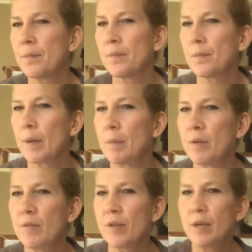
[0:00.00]
Let me
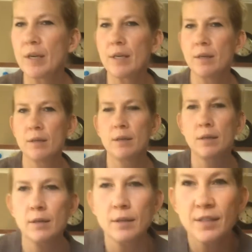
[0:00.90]
see.
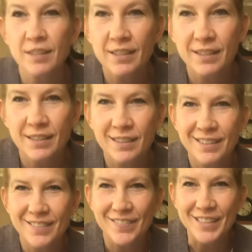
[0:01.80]

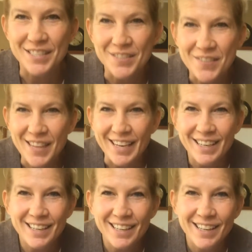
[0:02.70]
What did you think?
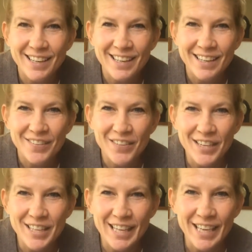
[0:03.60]
What do
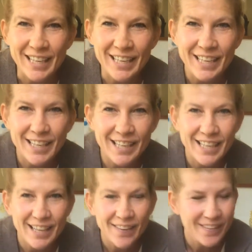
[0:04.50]
you think?
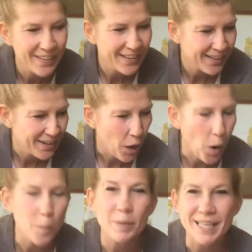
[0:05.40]

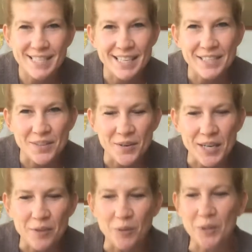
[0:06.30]
Oh, he says they're
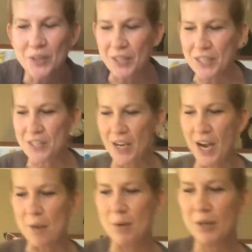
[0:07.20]
equal. Good
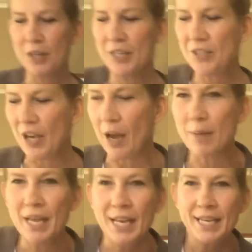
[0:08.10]
job. Good job.
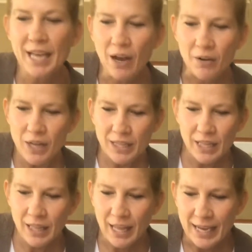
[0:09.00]
Now, the
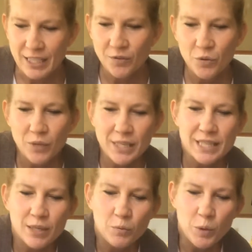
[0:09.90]
last few things
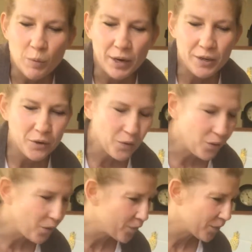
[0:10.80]
that we want to go
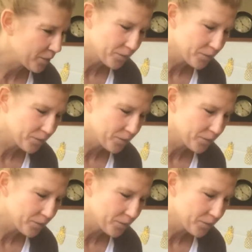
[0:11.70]
over,